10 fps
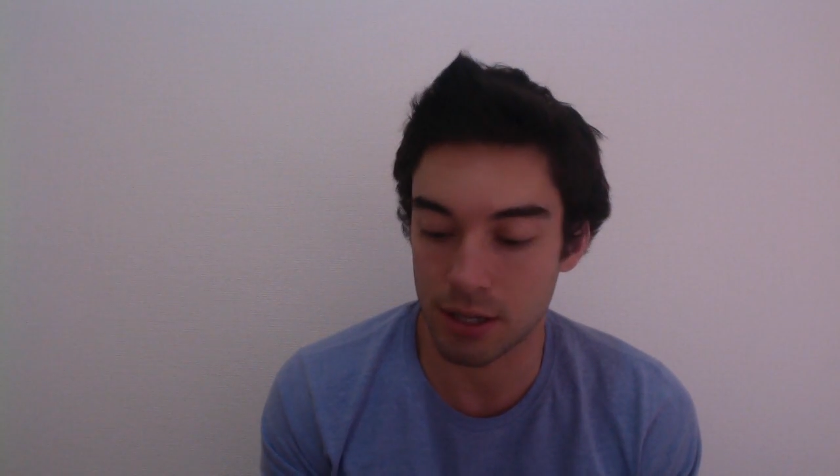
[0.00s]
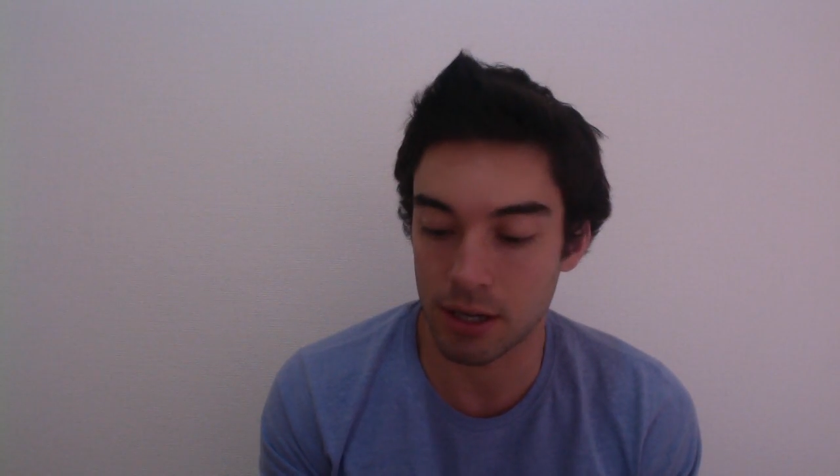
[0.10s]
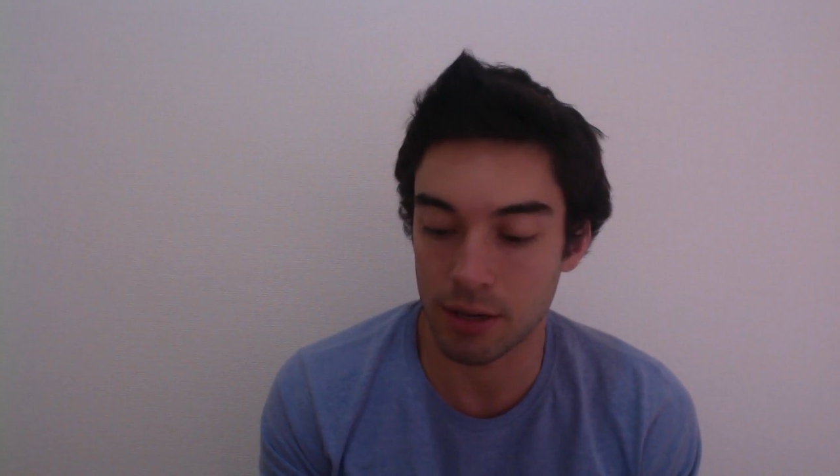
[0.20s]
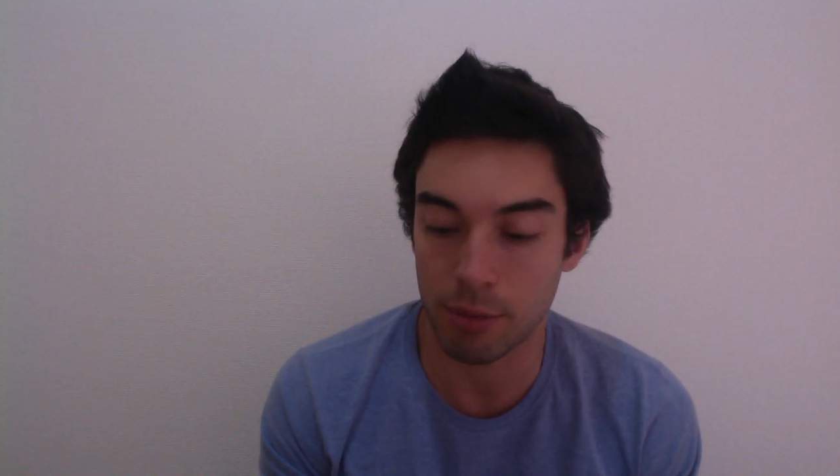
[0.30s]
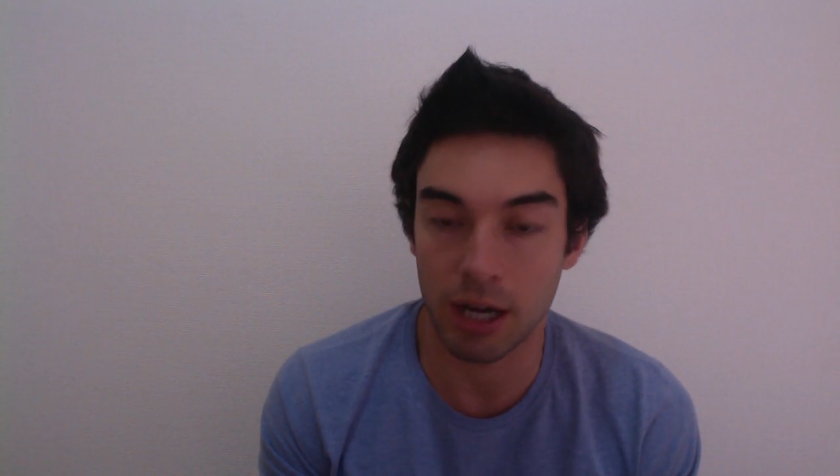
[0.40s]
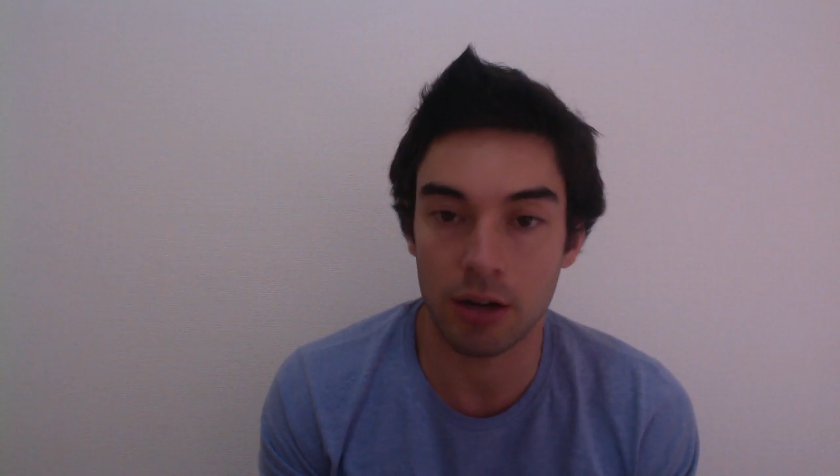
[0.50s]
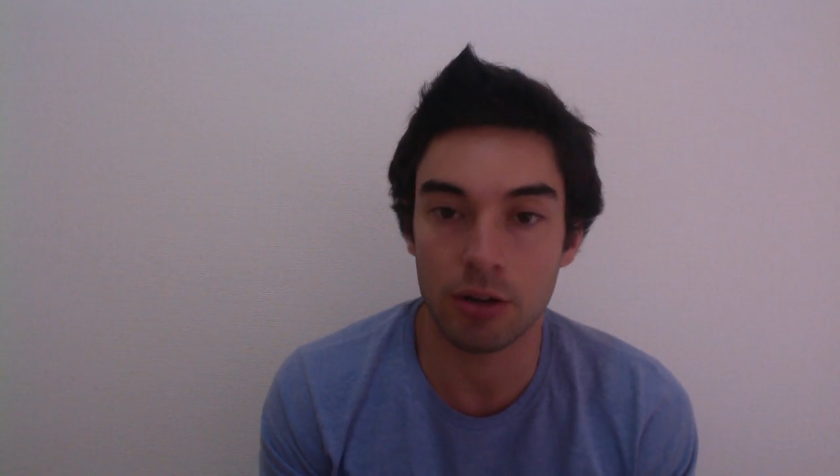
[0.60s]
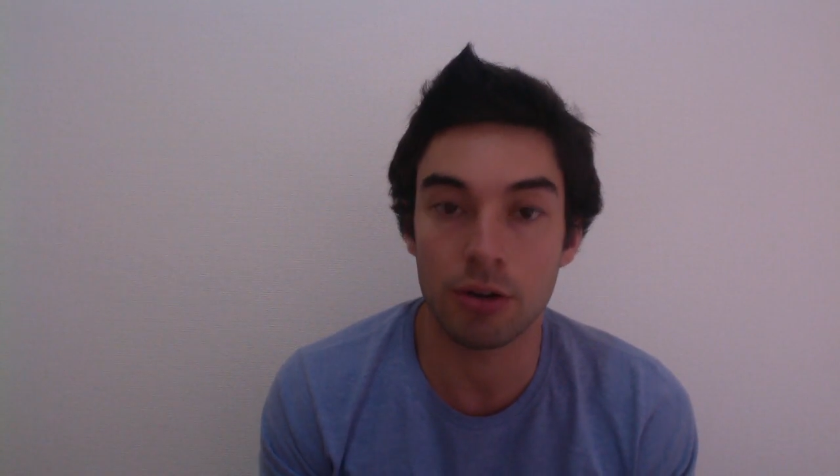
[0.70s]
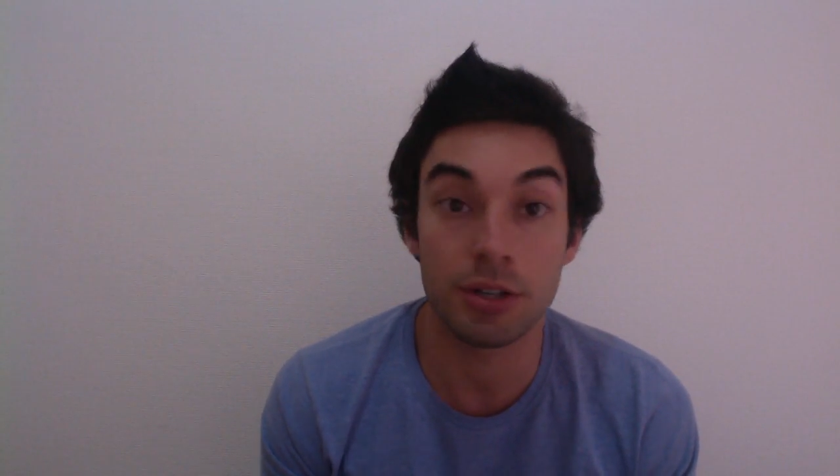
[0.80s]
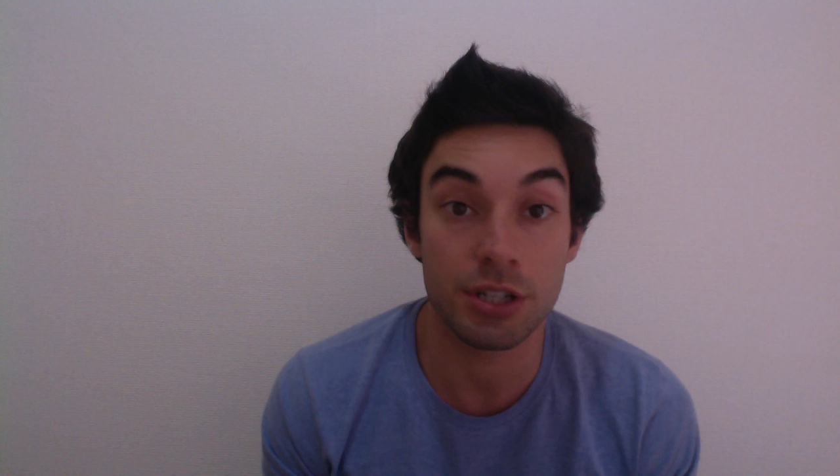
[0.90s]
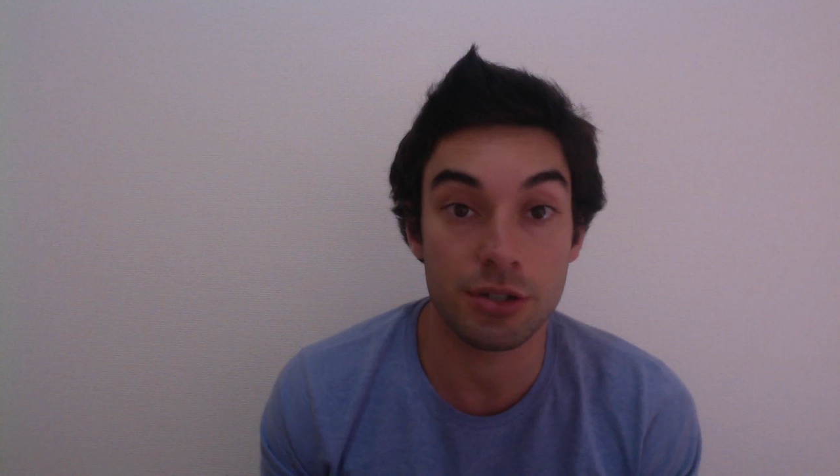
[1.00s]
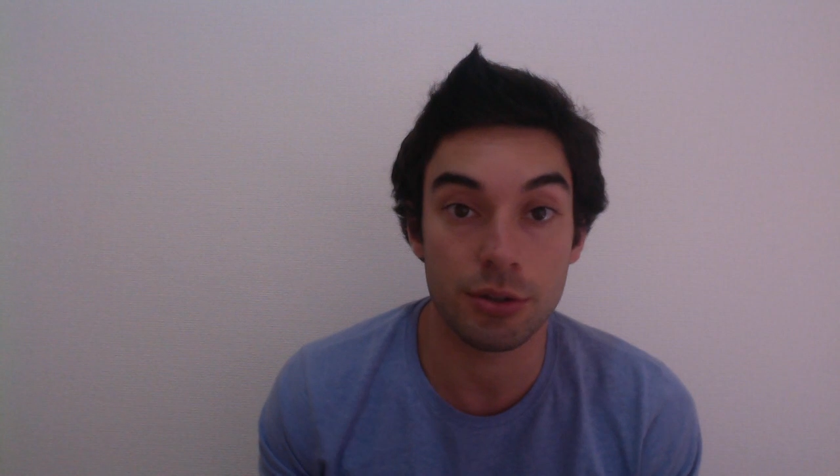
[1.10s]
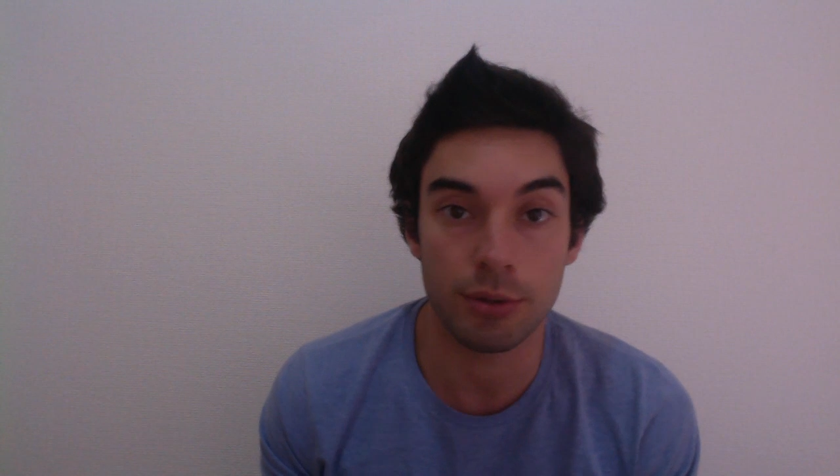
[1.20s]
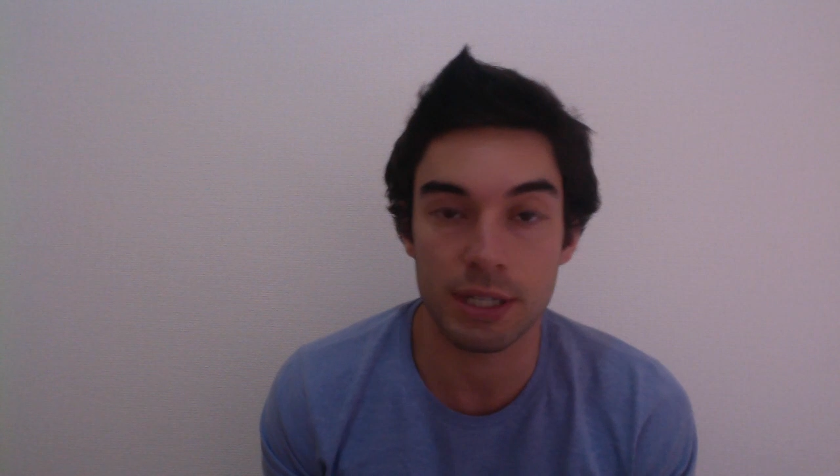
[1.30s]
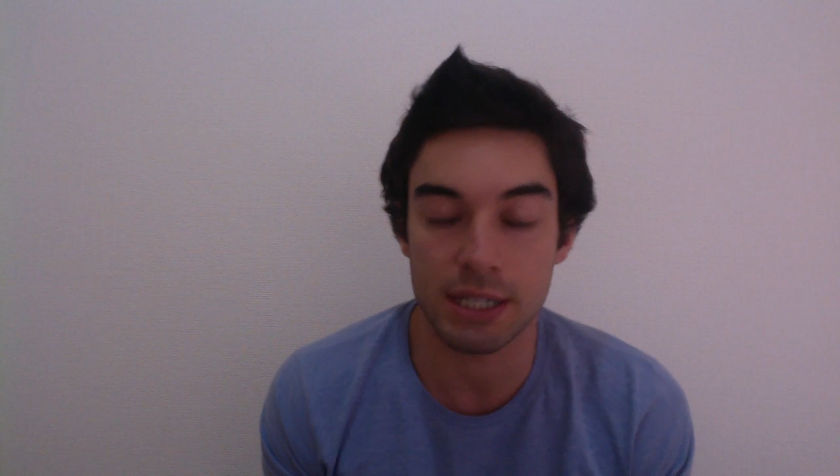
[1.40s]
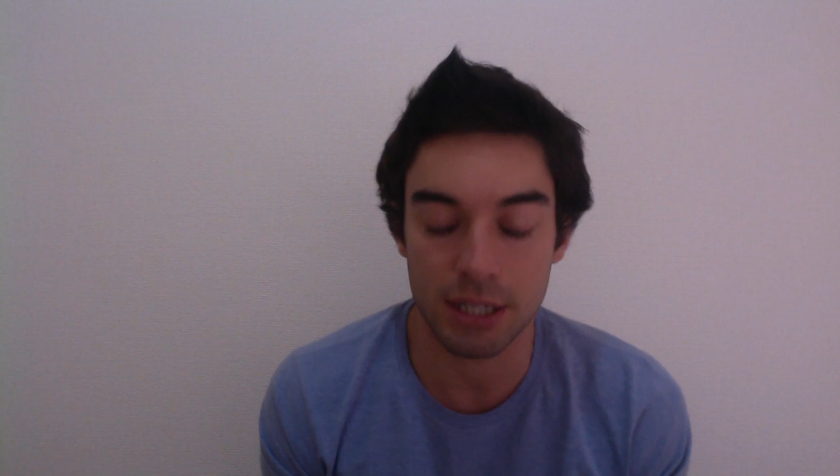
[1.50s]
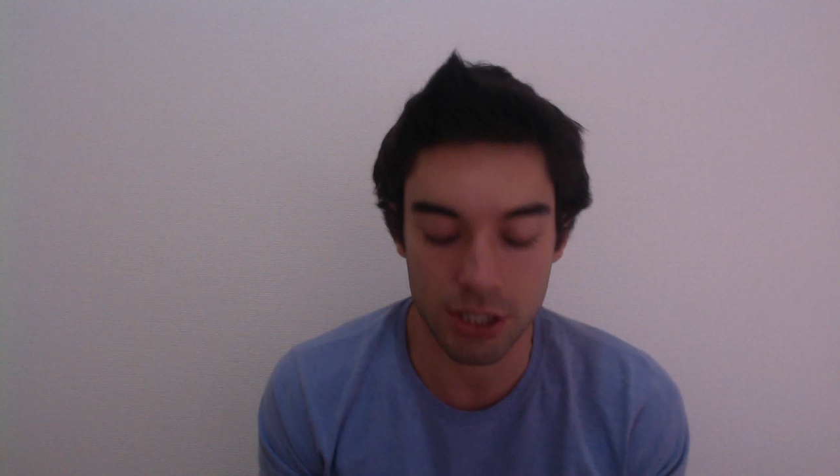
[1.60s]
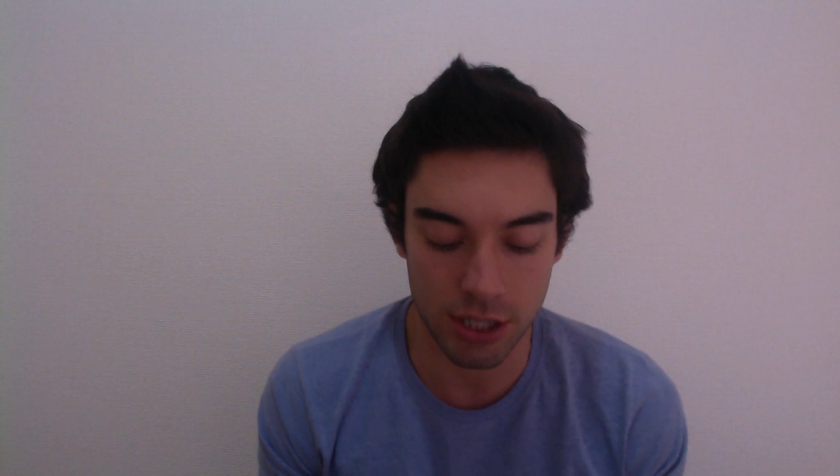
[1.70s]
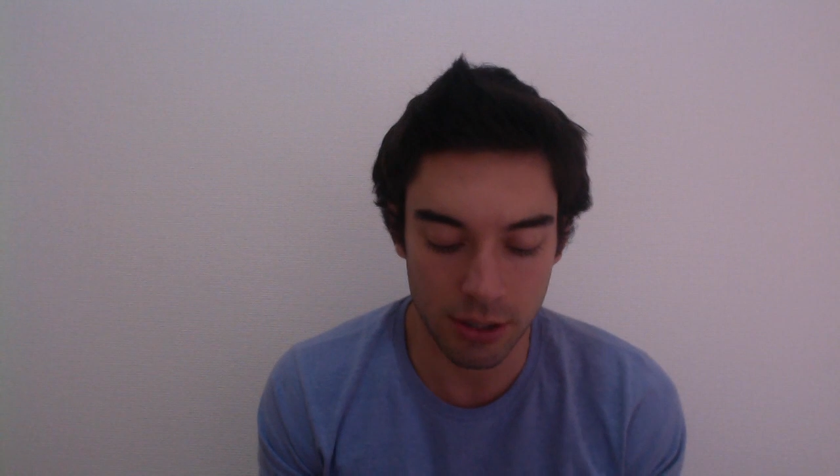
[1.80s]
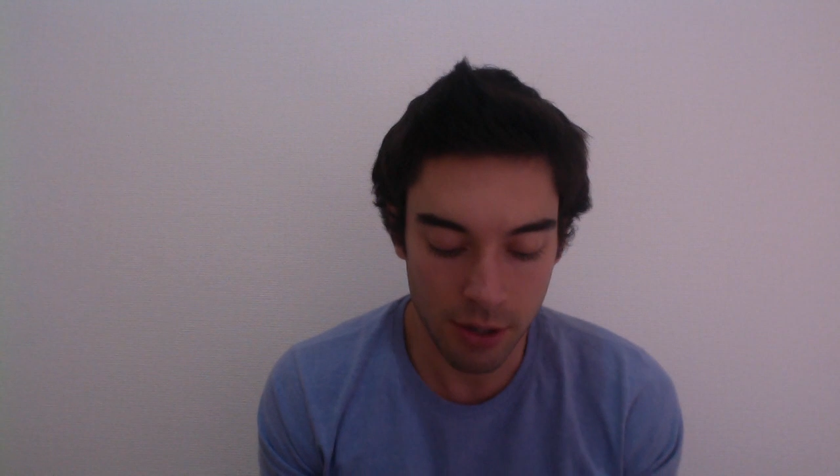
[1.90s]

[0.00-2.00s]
my hanko and just do it with a signature.